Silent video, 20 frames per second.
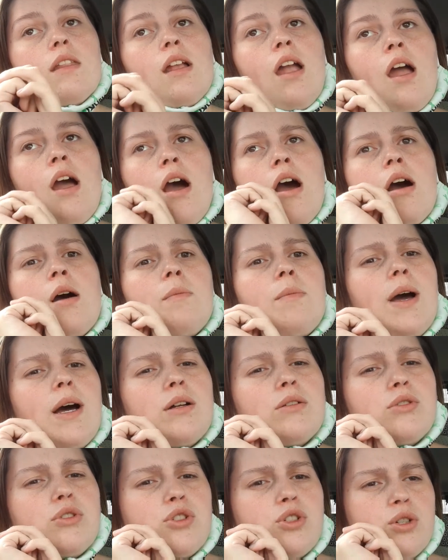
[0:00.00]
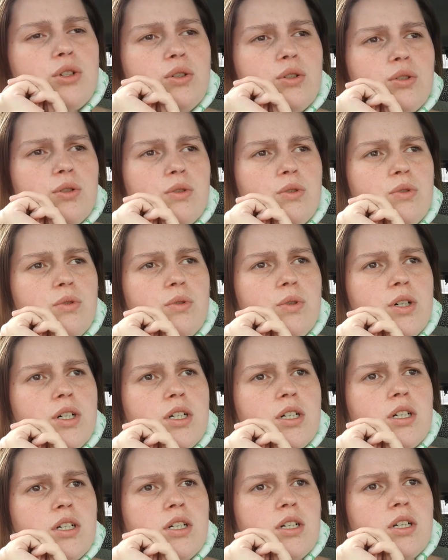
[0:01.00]
about two
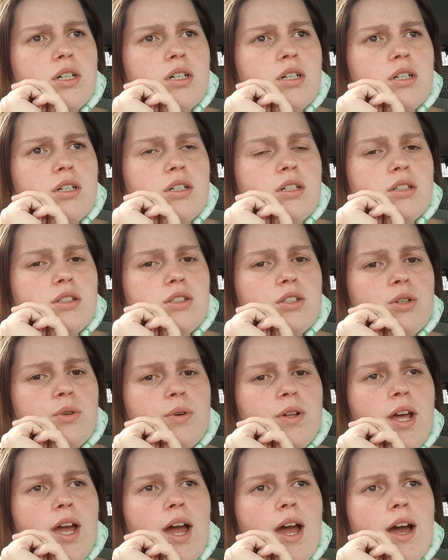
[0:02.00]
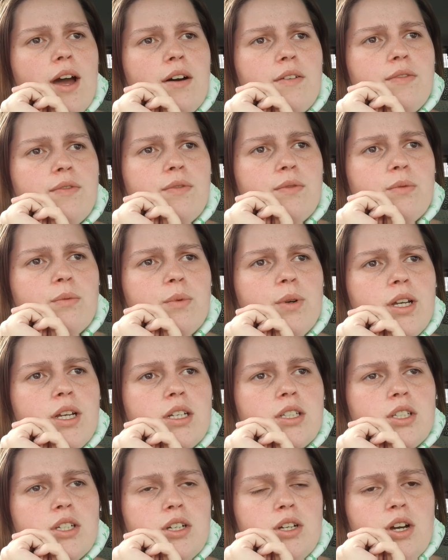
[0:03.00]
and a half
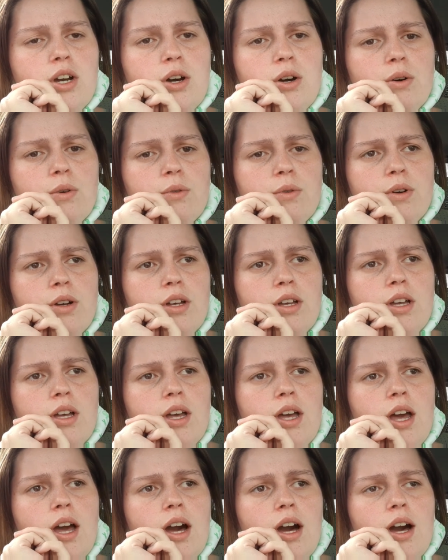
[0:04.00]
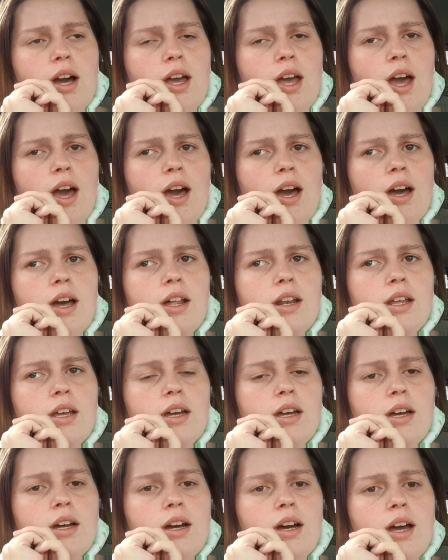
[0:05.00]
weeks ago, I had
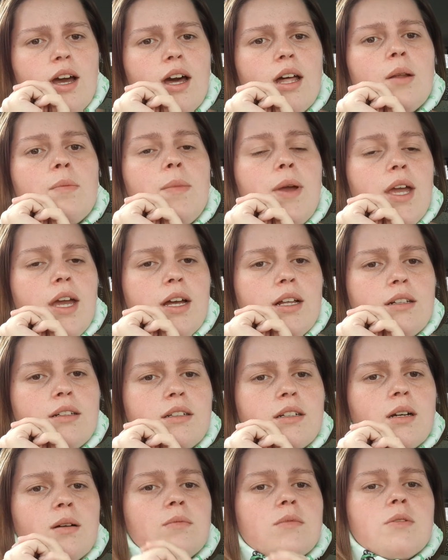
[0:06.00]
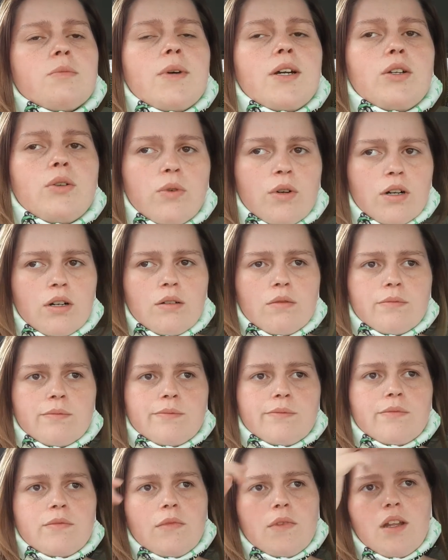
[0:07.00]
a man come to my door,
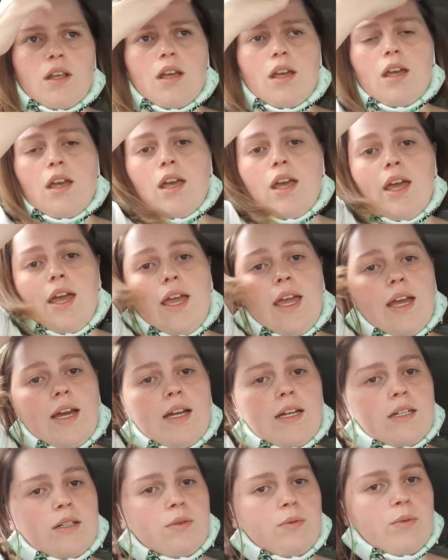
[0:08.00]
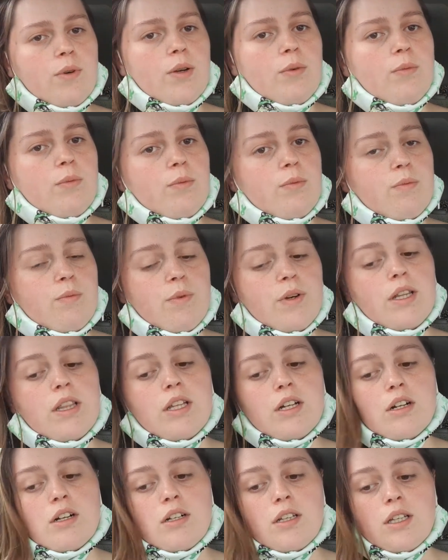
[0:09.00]
and we
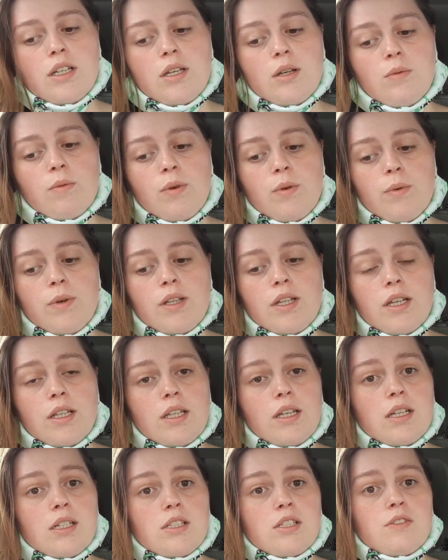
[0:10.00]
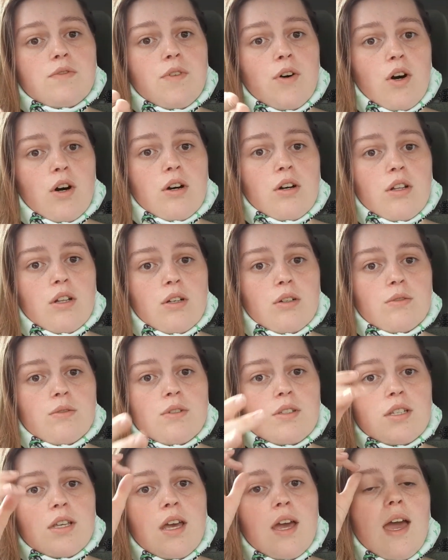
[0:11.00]
went to get the kids' fall
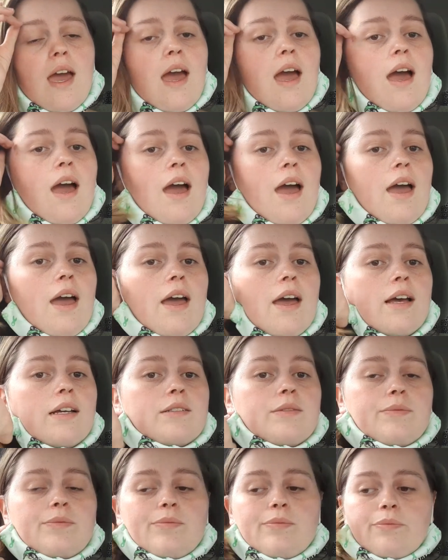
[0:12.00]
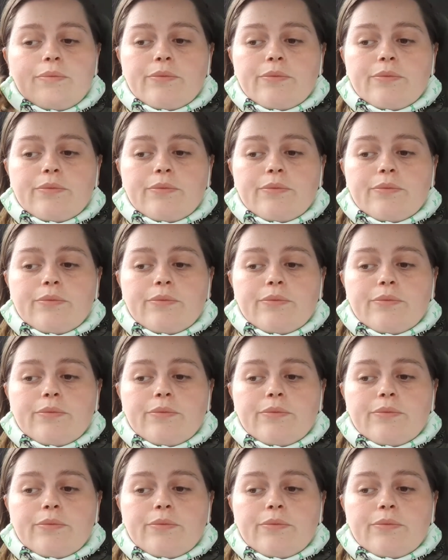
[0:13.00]
clothes, and